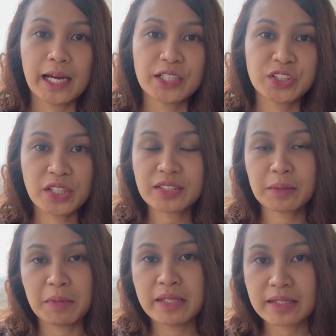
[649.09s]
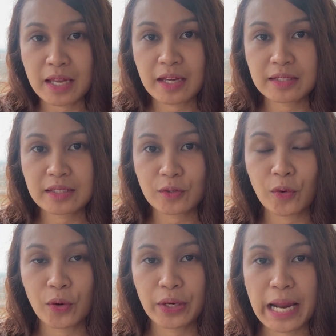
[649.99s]
share some insights
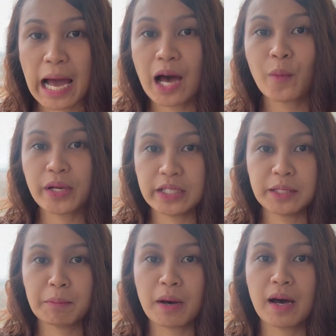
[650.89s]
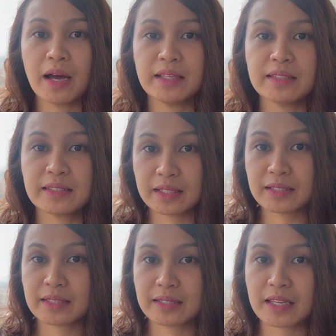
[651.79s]
on how I did my
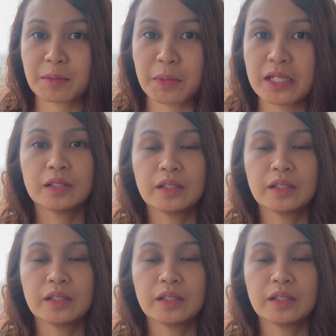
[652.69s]
skills assessment.